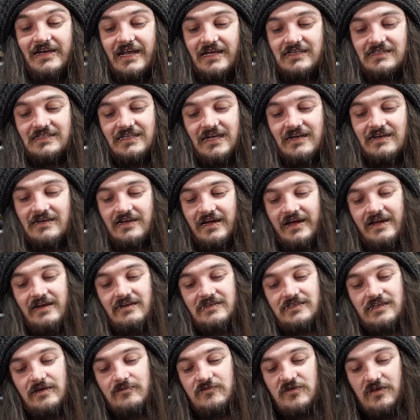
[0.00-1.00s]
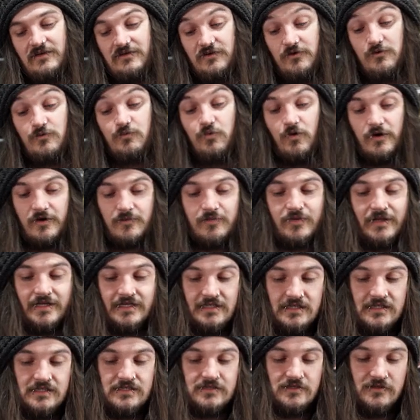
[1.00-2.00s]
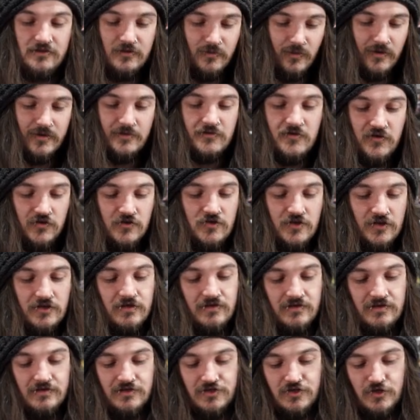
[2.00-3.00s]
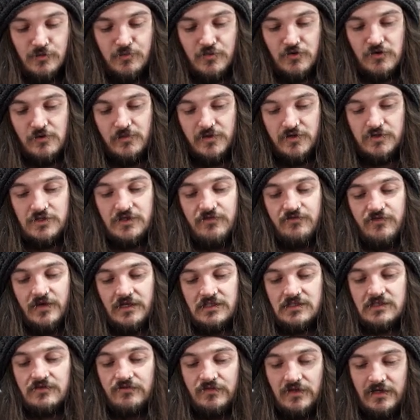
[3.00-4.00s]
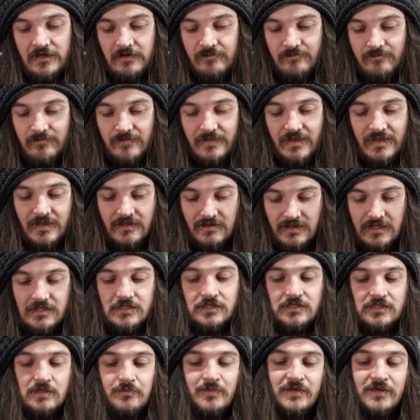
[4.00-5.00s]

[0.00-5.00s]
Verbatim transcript: next 10k, sometimes you want to play this, you want to use your super combos defensively. This is the